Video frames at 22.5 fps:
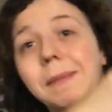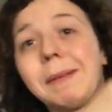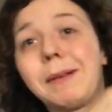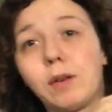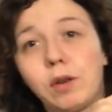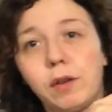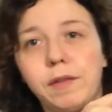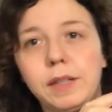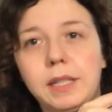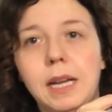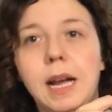be
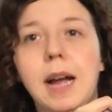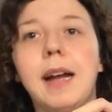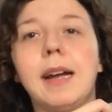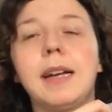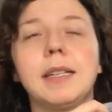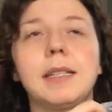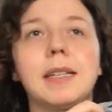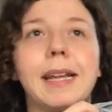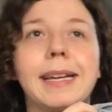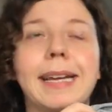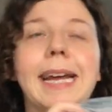
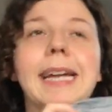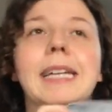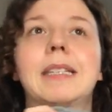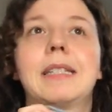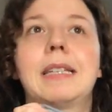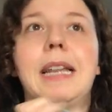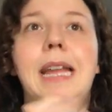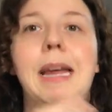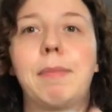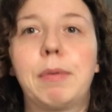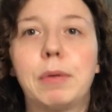oversized. Like it's
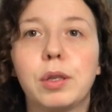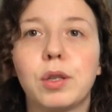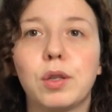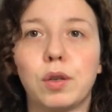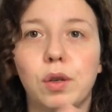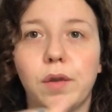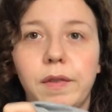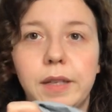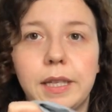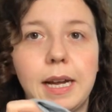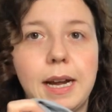labeled as
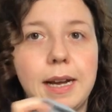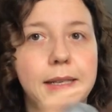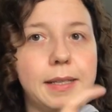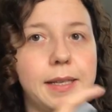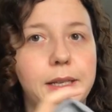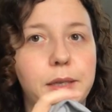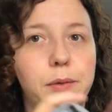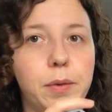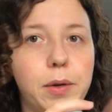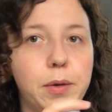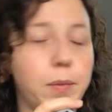oversized,
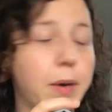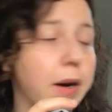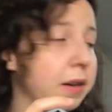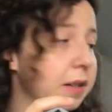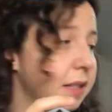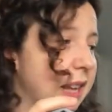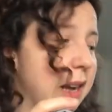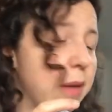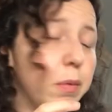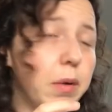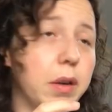this one,
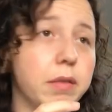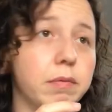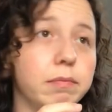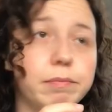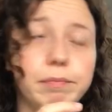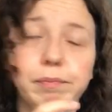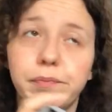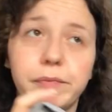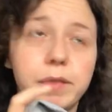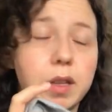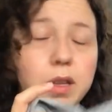whereas that one
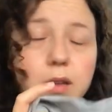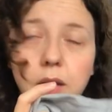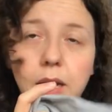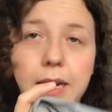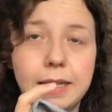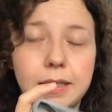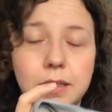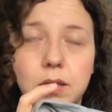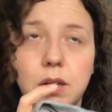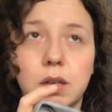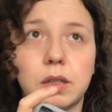
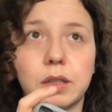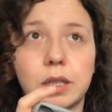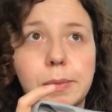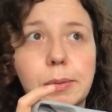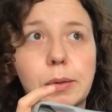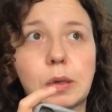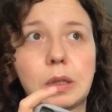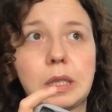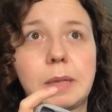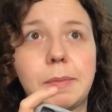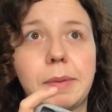is not
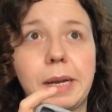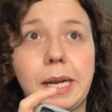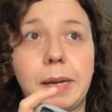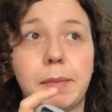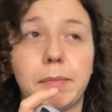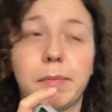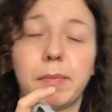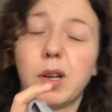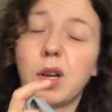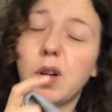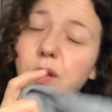supposed to be.
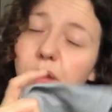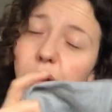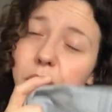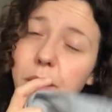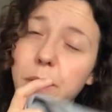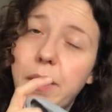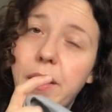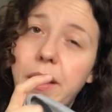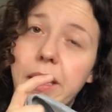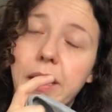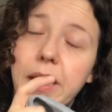Although you
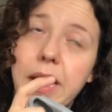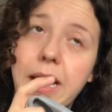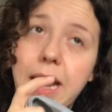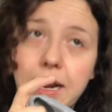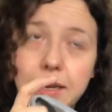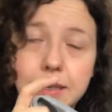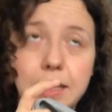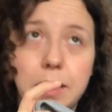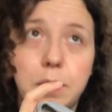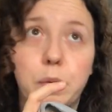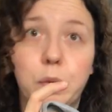would think an
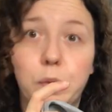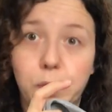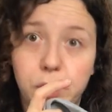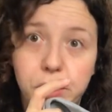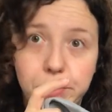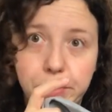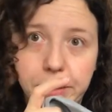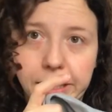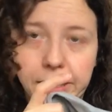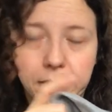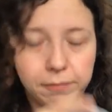XL
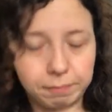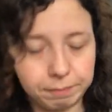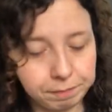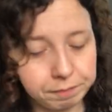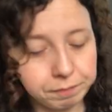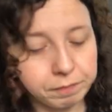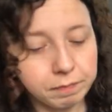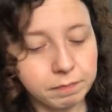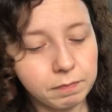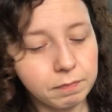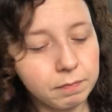would be.
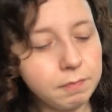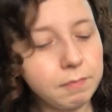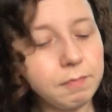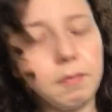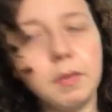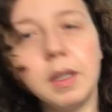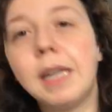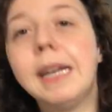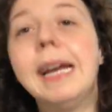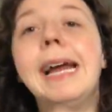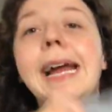
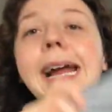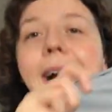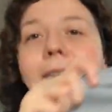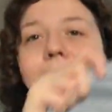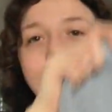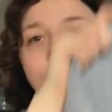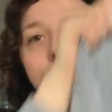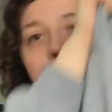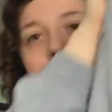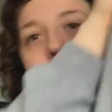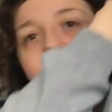
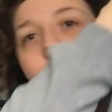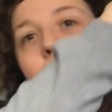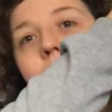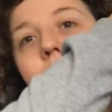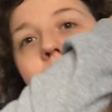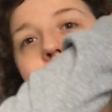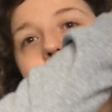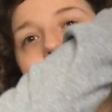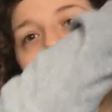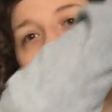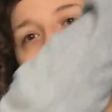Anyway,
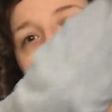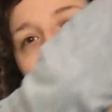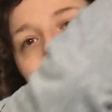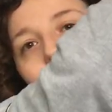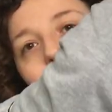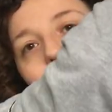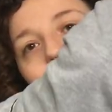yeah, I just